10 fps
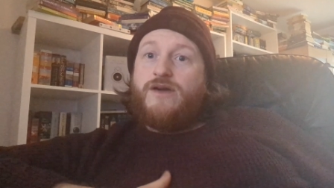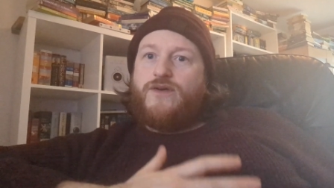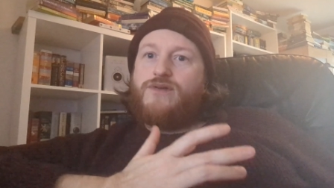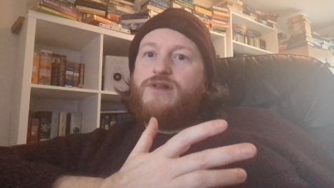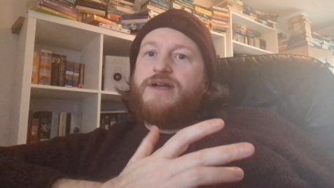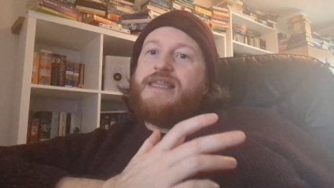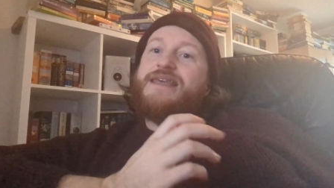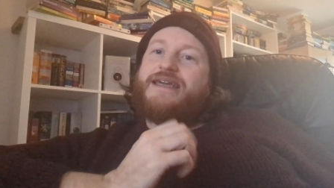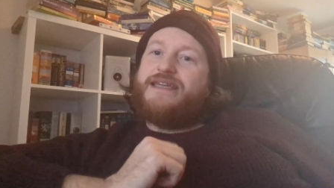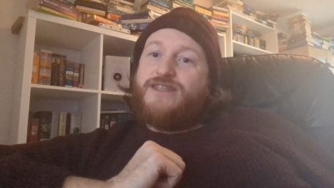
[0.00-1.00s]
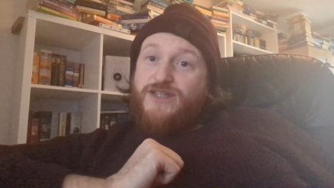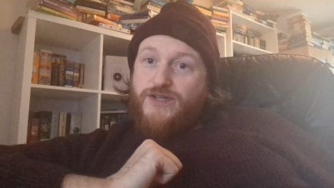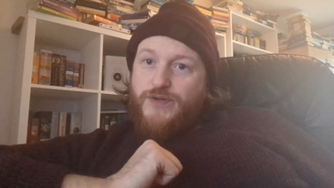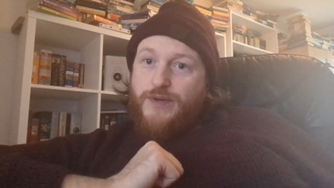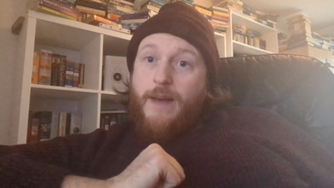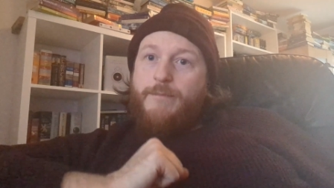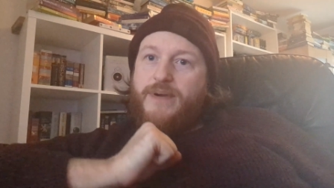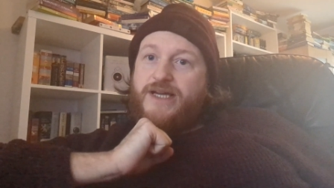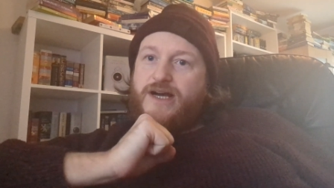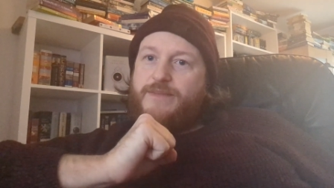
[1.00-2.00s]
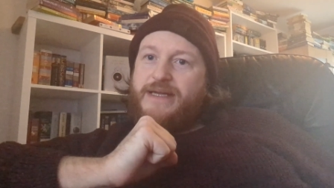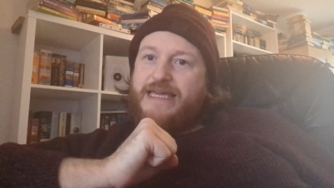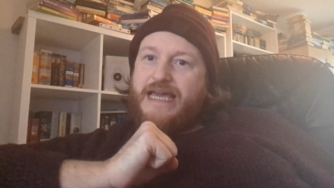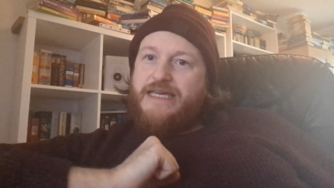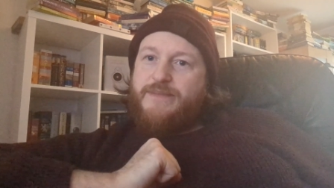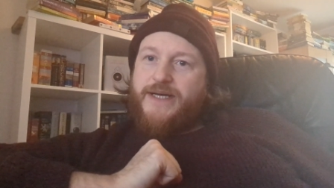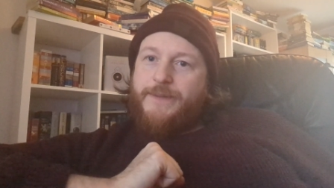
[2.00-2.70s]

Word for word: or like the kids do, become a gamer.